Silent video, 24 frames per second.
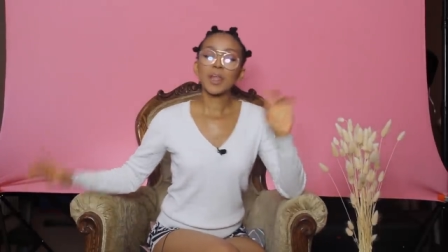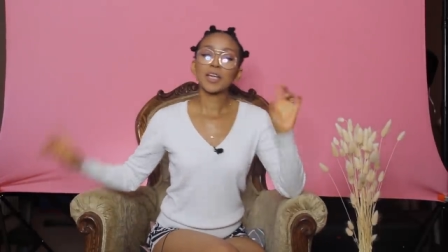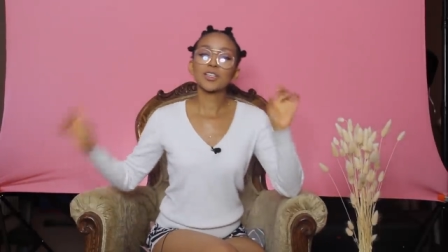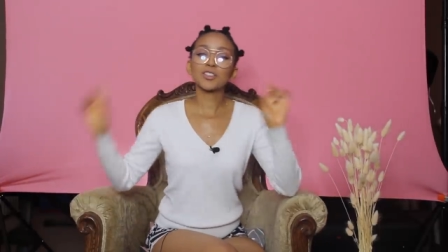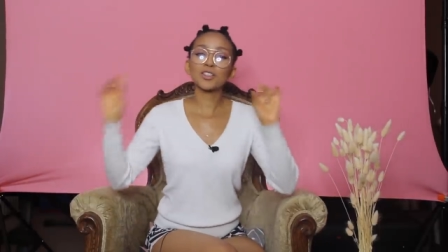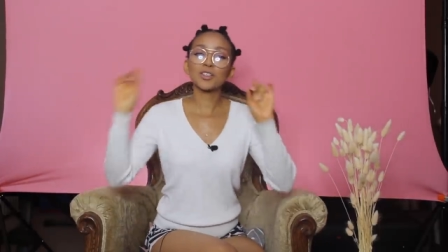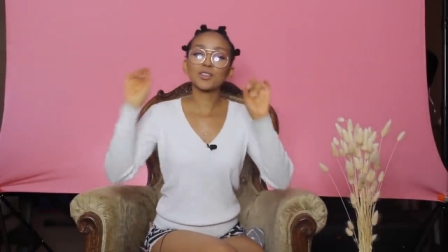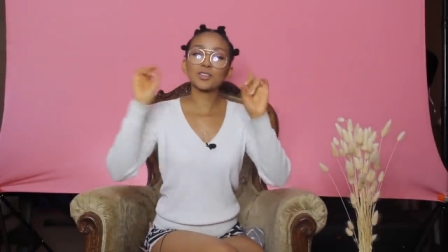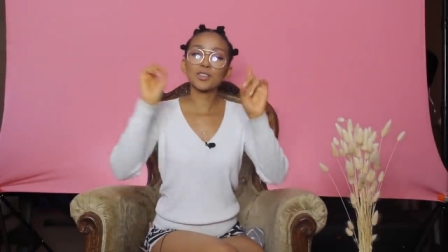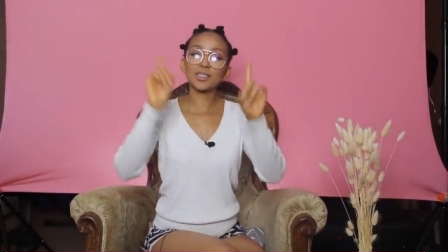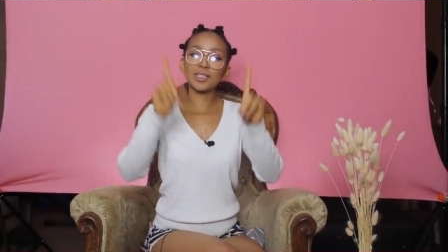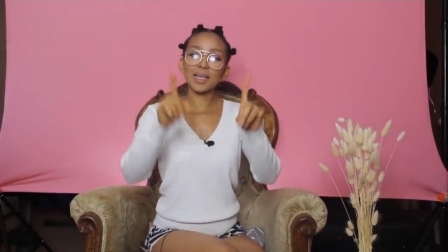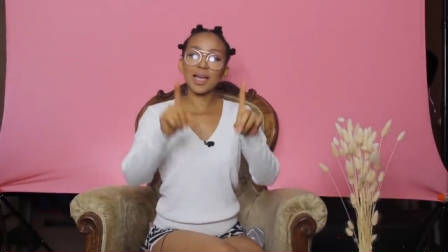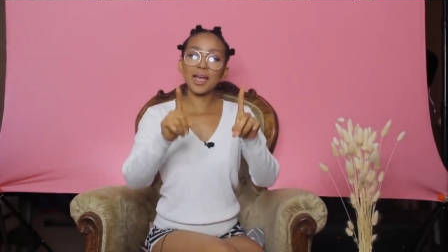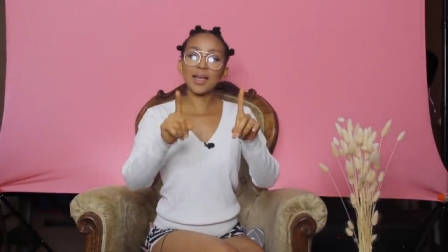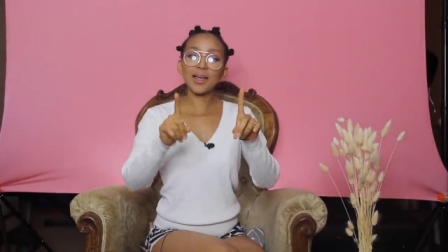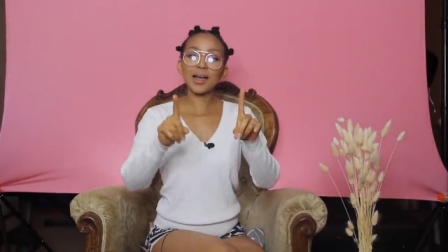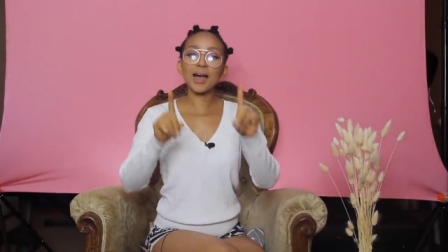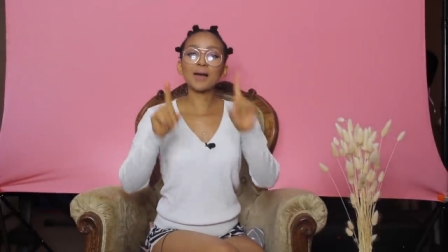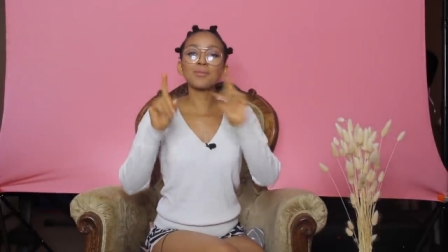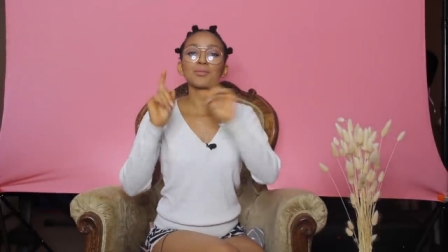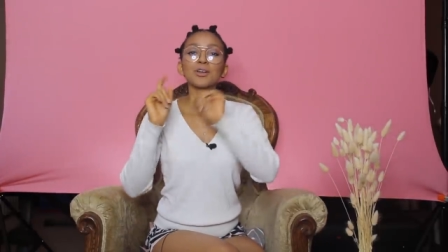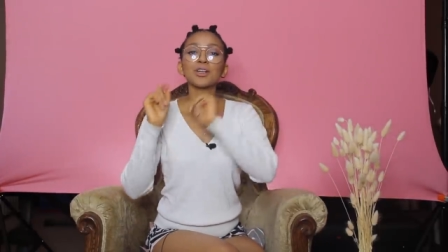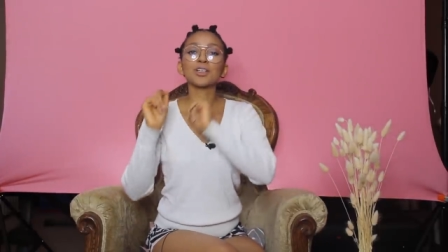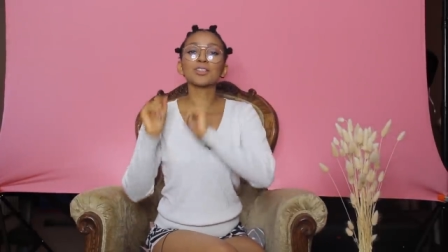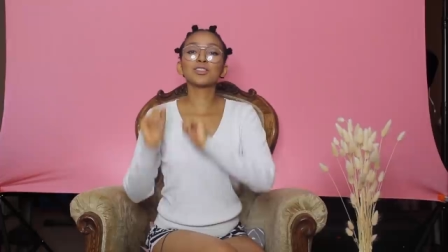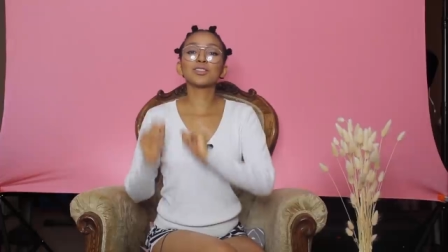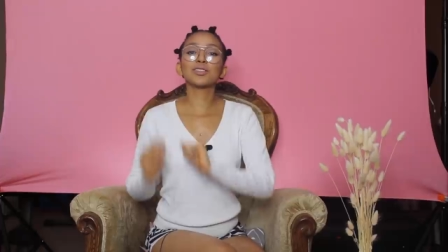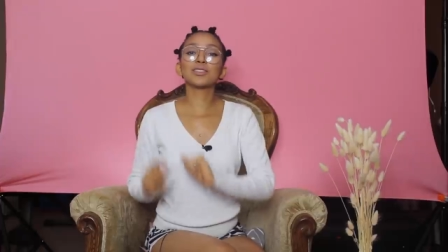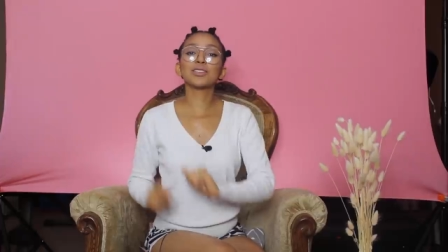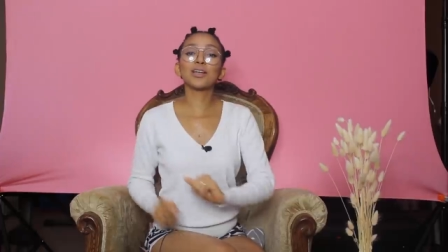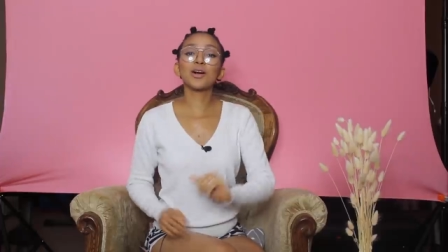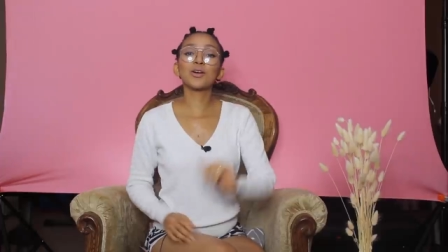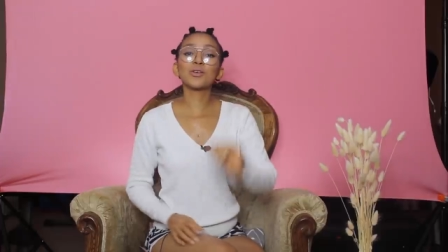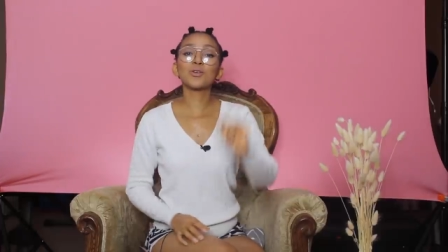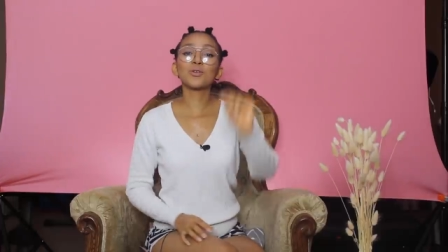So, today I'm going
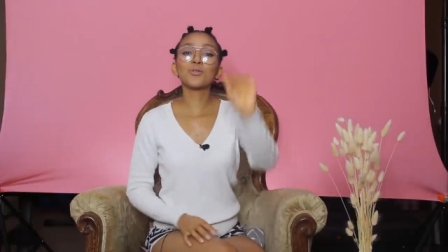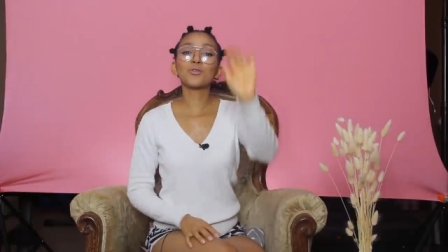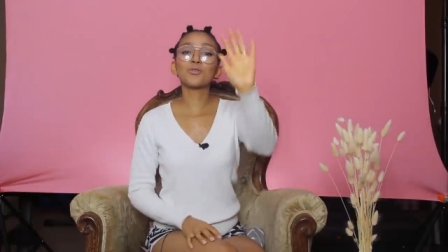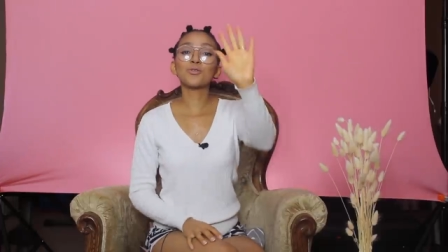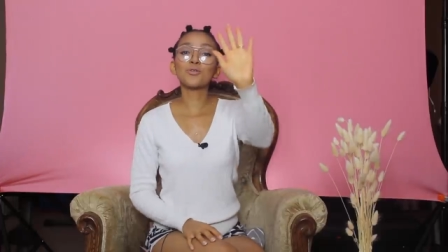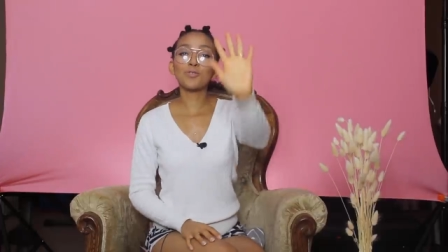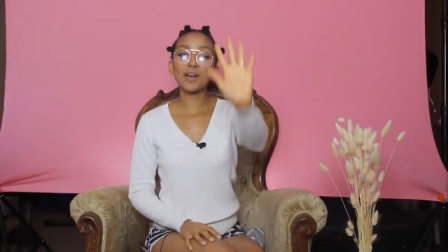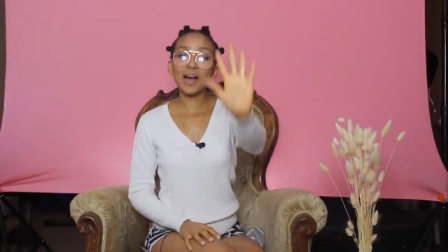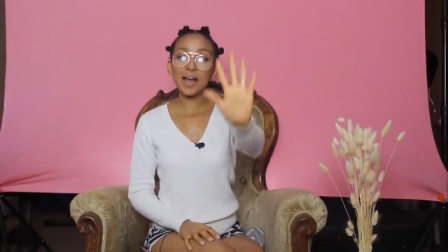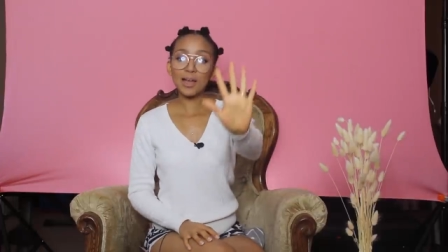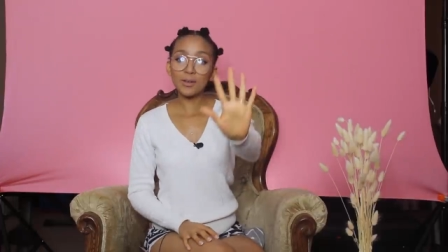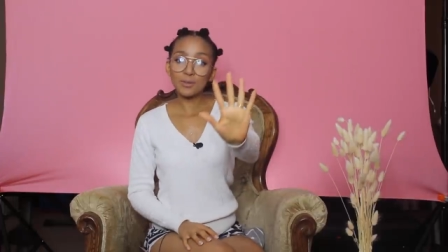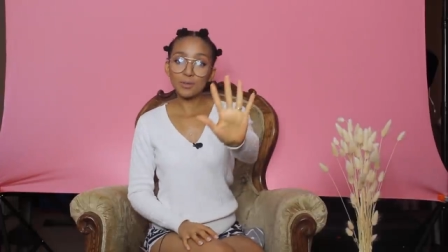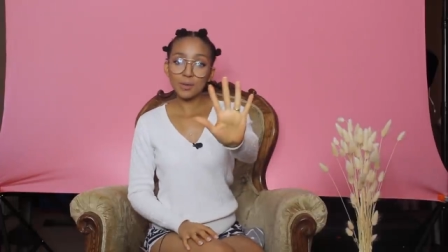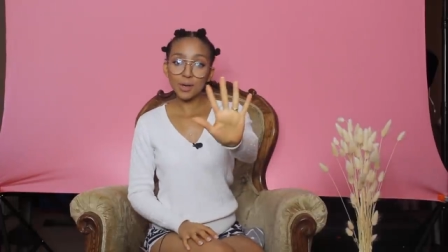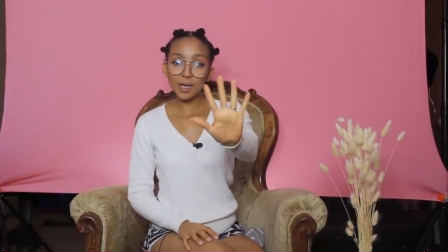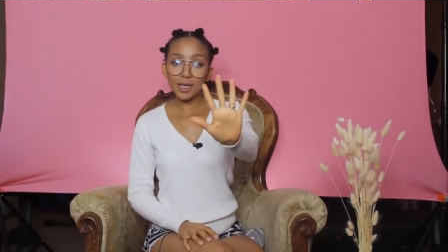to tell you five